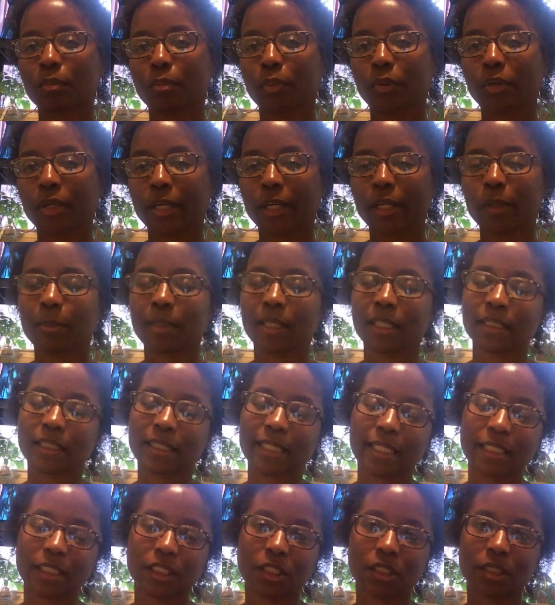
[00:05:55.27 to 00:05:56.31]
prayer,
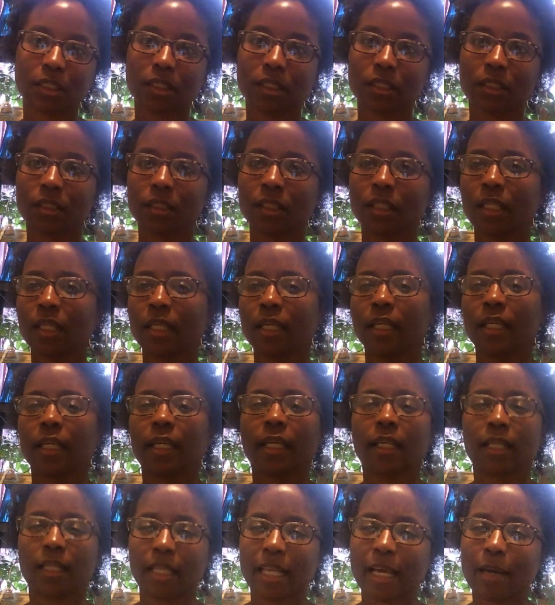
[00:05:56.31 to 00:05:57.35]
meditation,
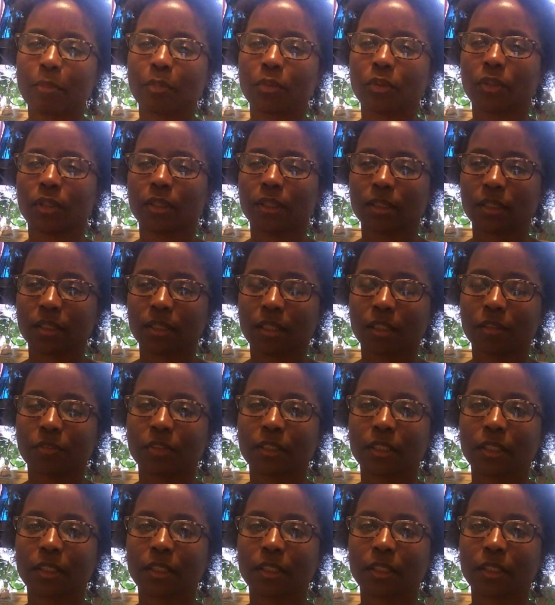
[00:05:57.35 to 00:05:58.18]
and a lot more other stuff.